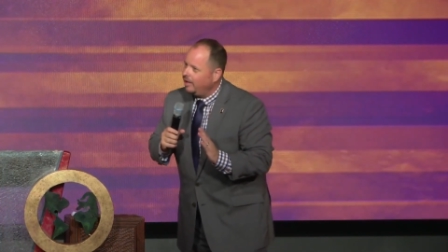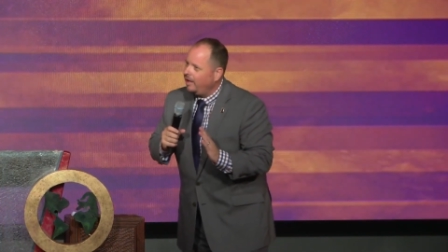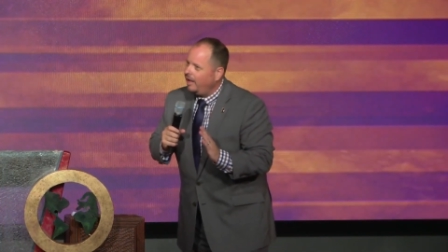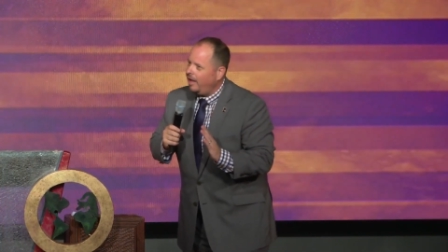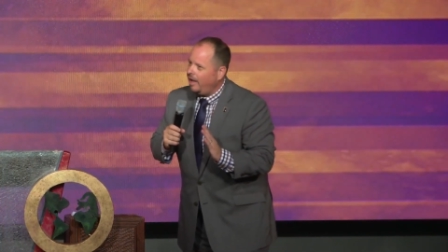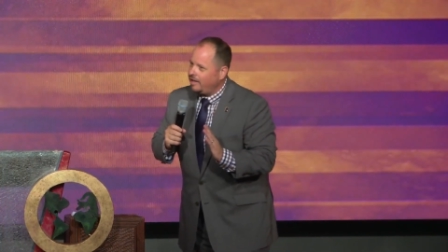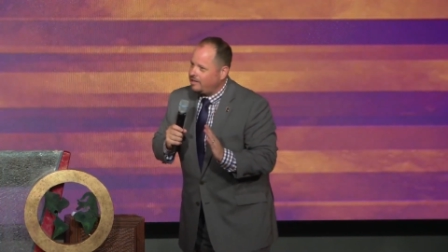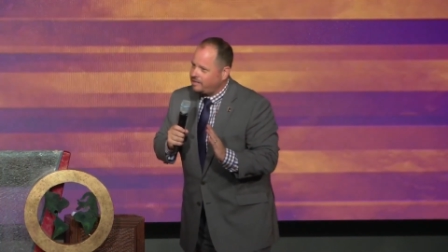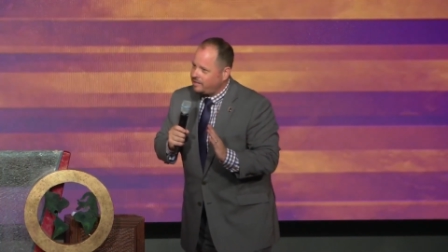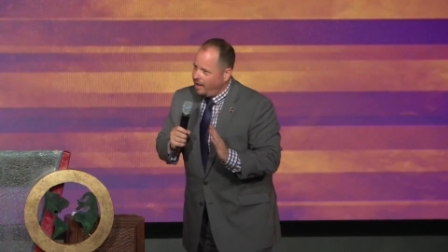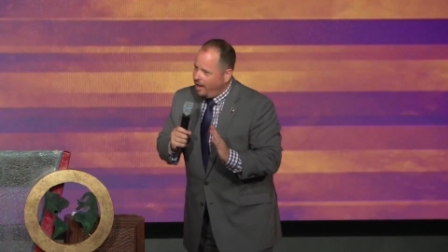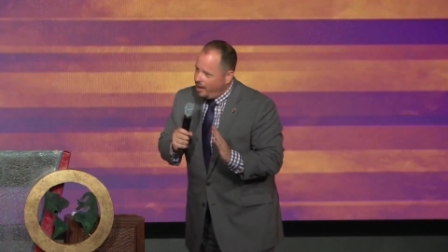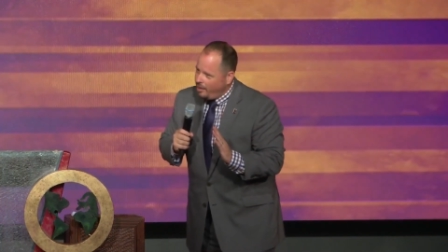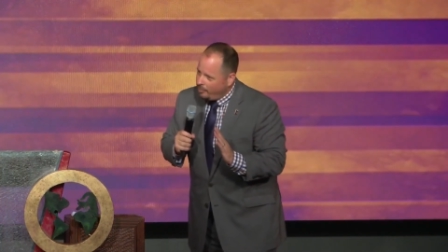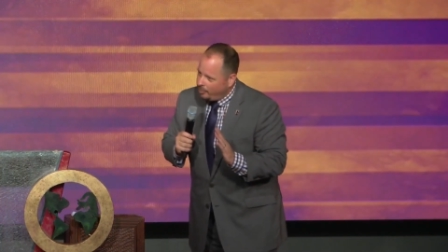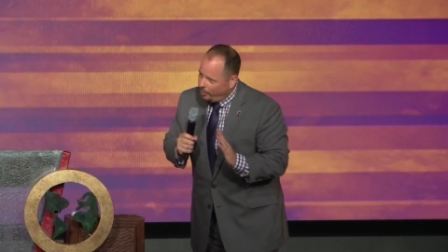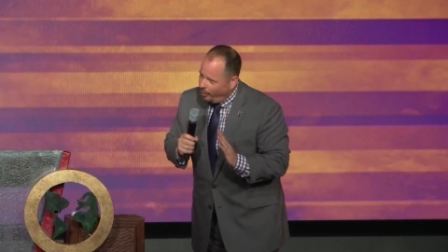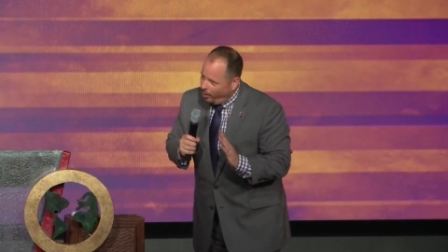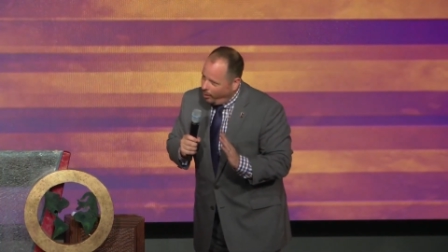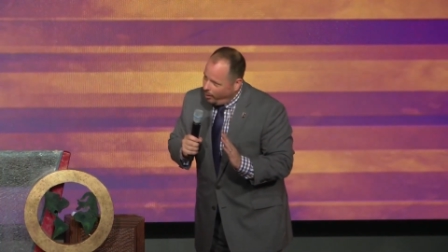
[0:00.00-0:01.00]
At
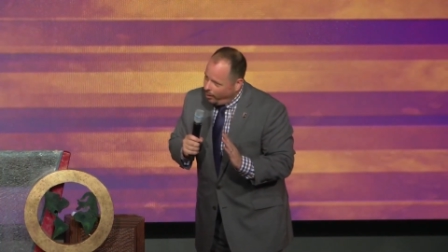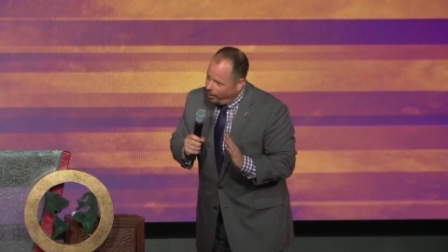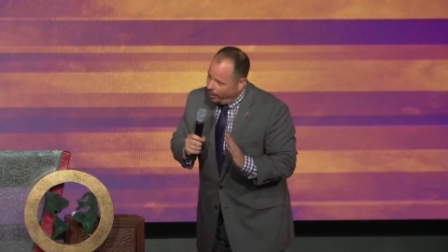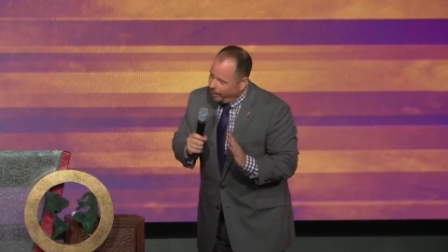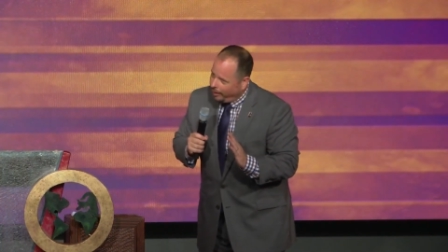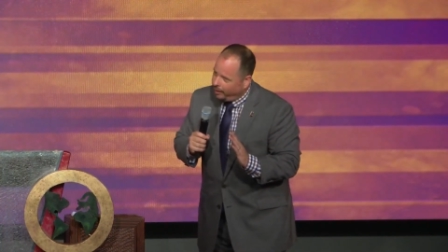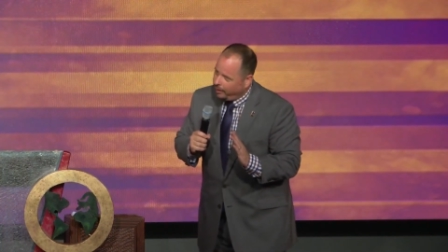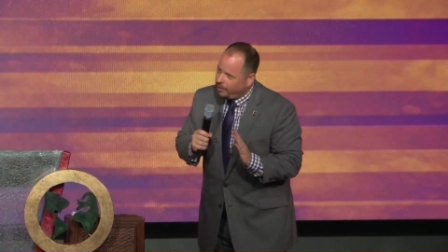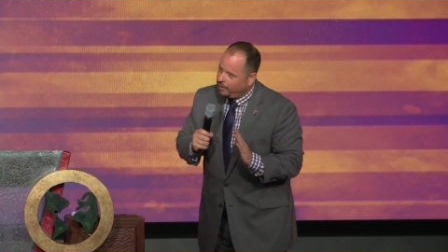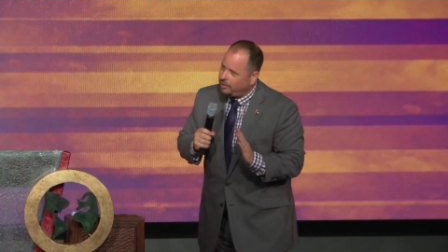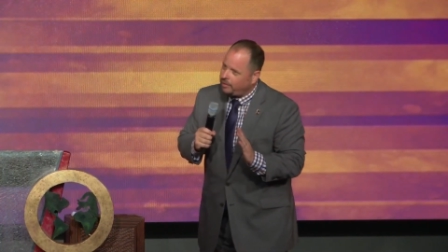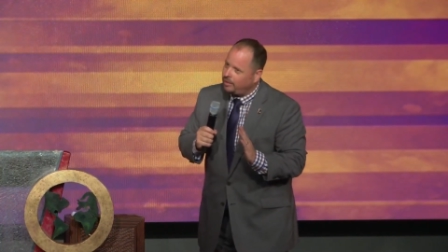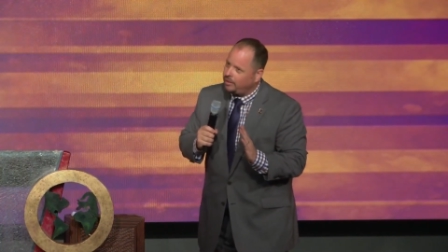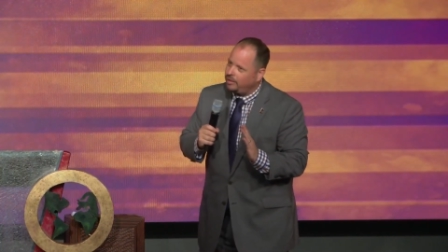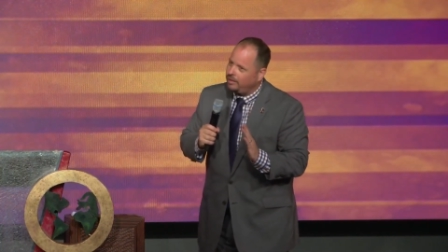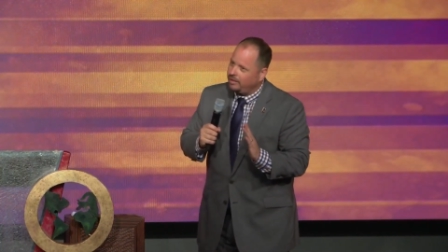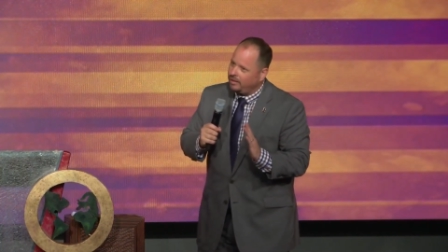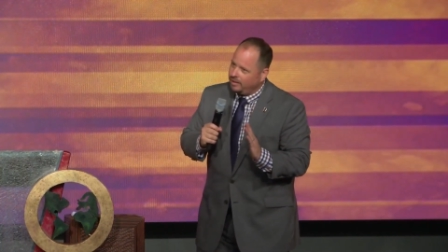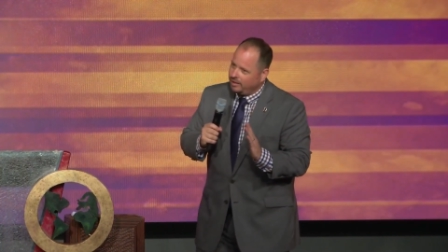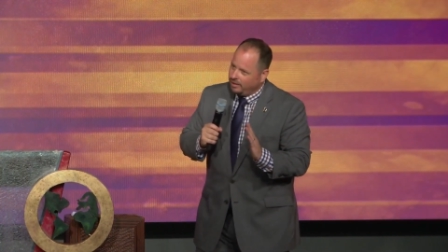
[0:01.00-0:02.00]
some point,
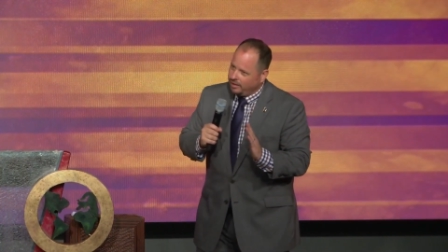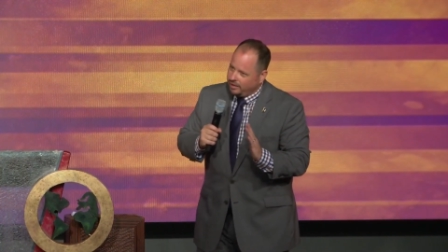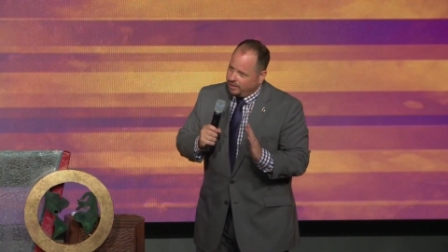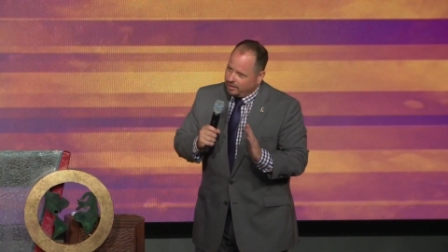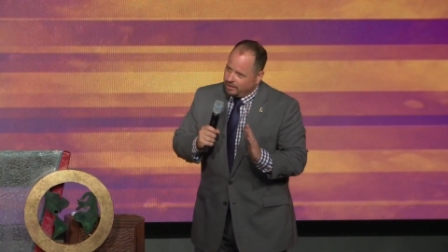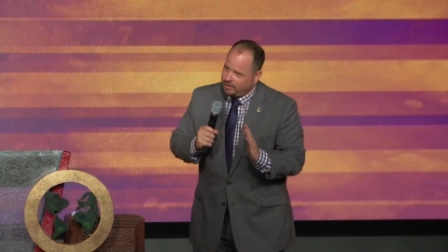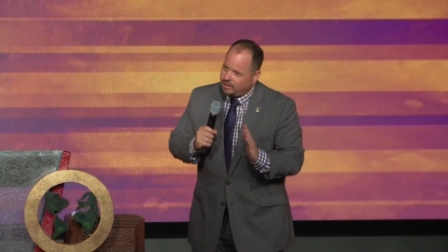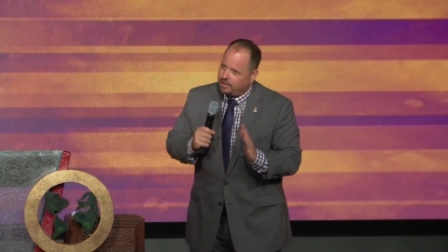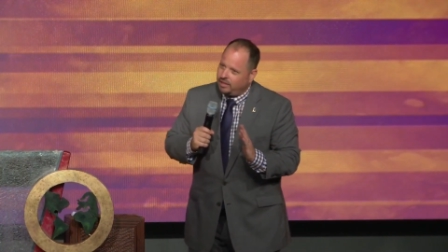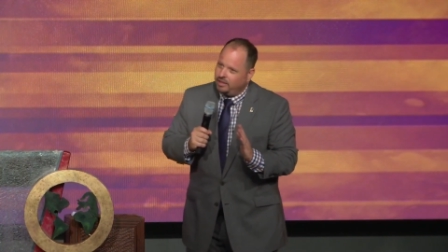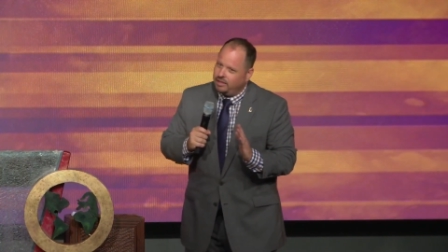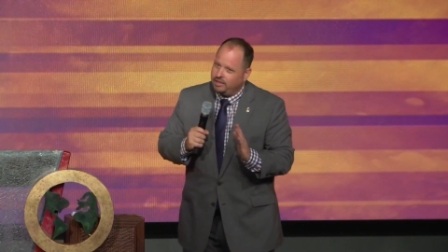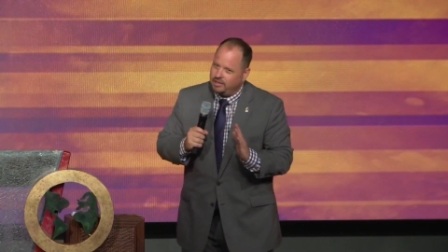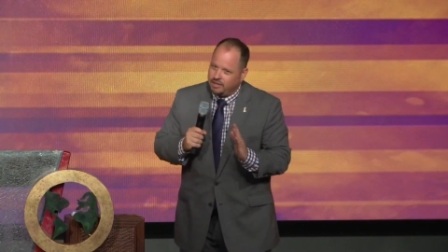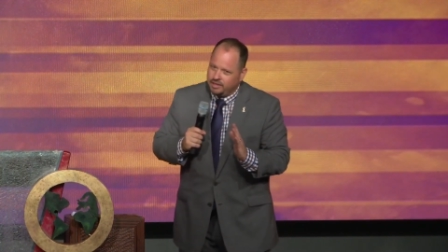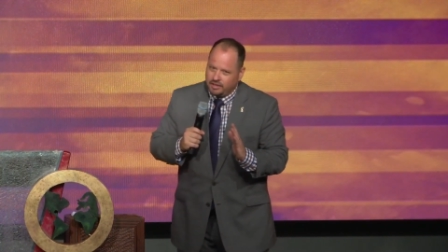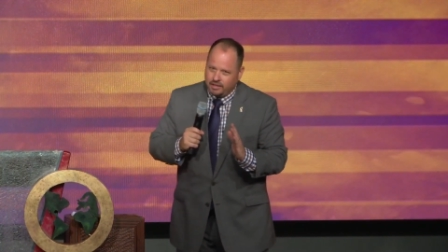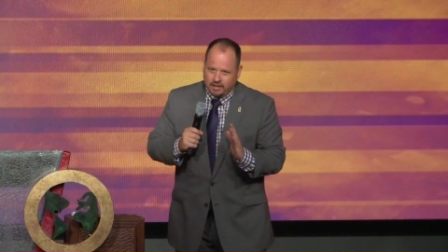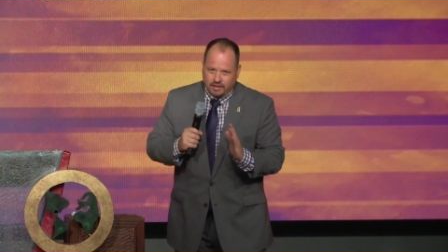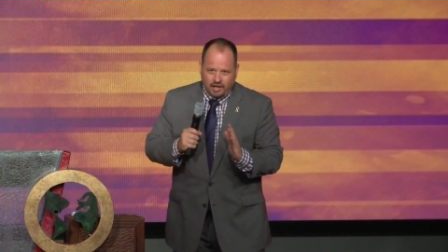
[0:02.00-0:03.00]

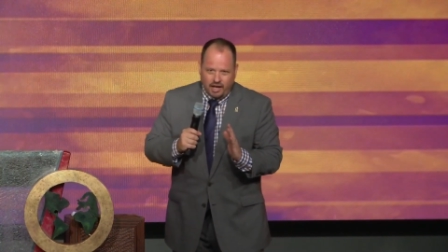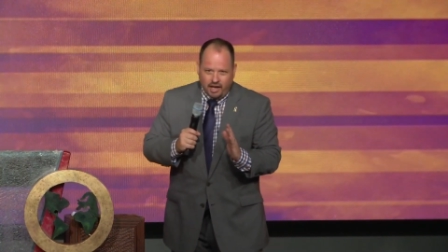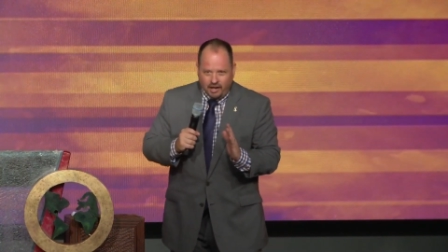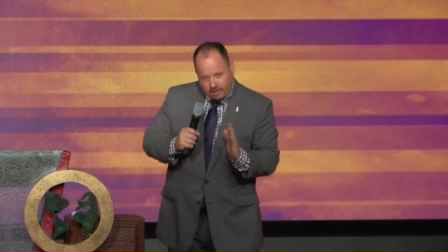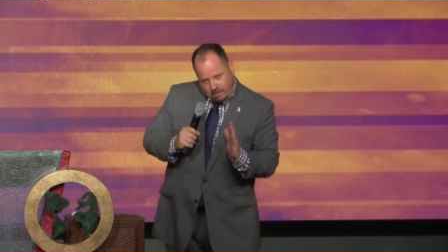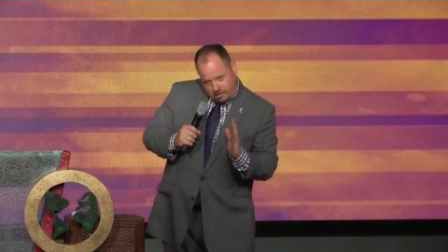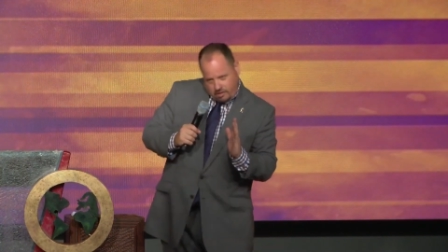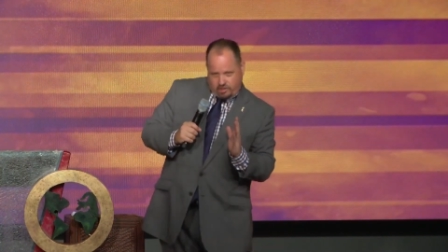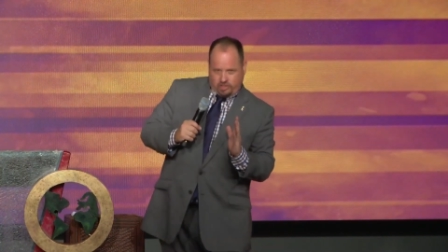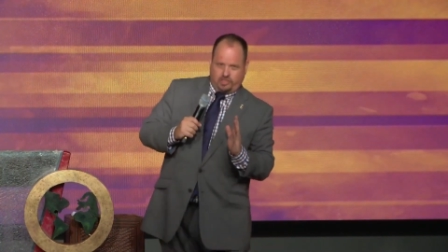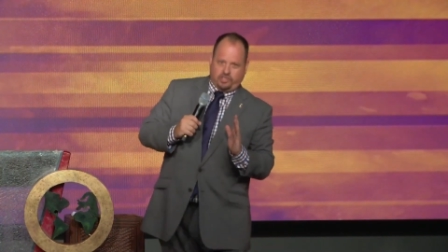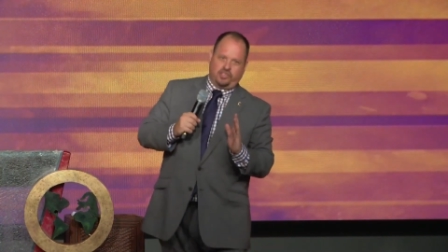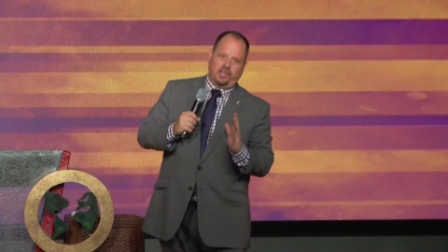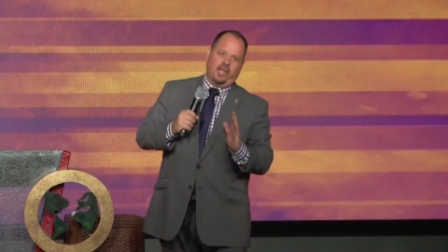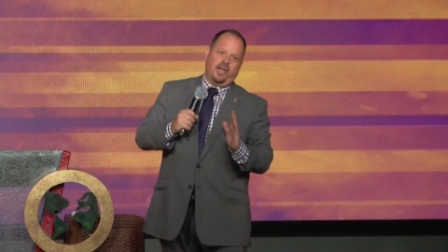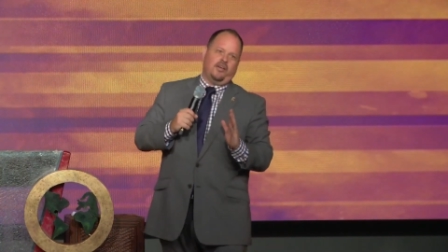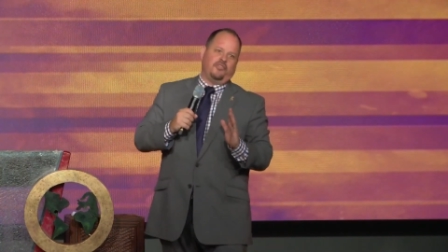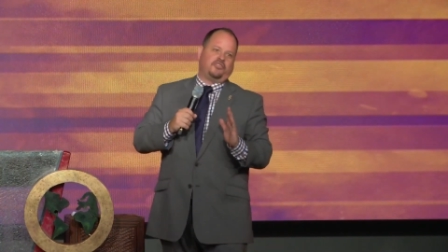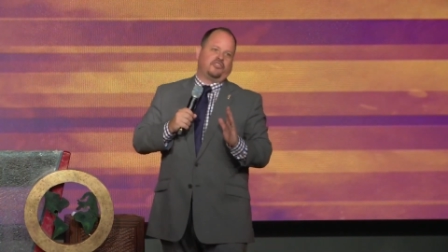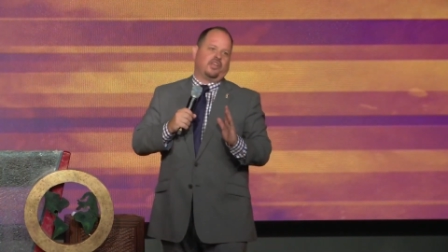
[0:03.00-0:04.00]
you got to
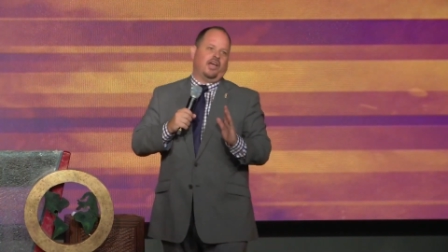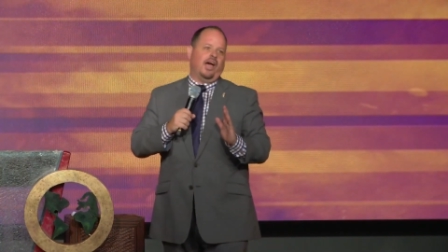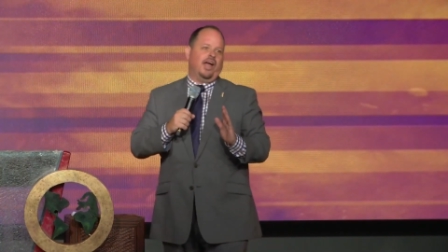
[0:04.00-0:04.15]
shift.